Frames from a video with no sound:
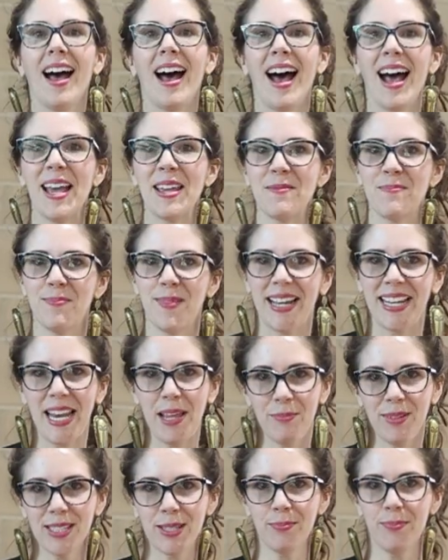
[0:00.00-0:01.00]
Hi, my
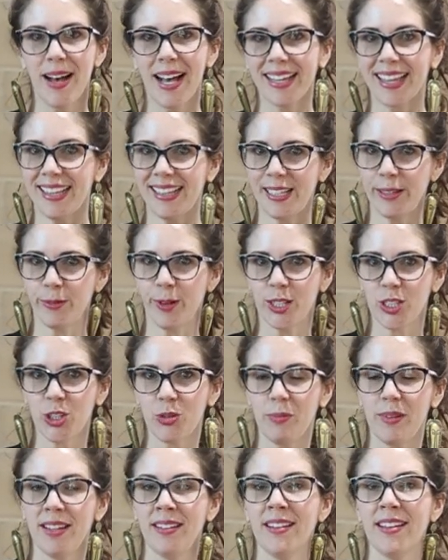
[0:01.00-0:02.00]
name is Magali
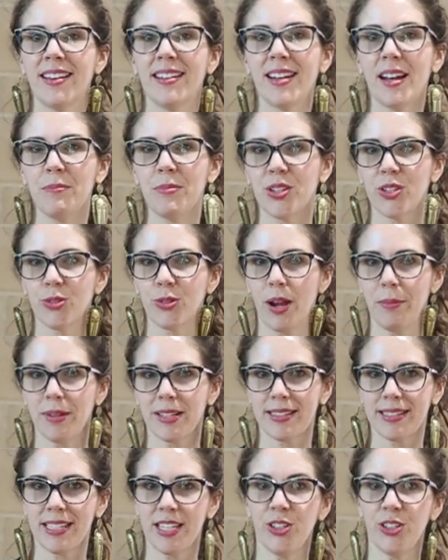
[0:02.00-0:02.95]
Rutschman and I'm the ceramics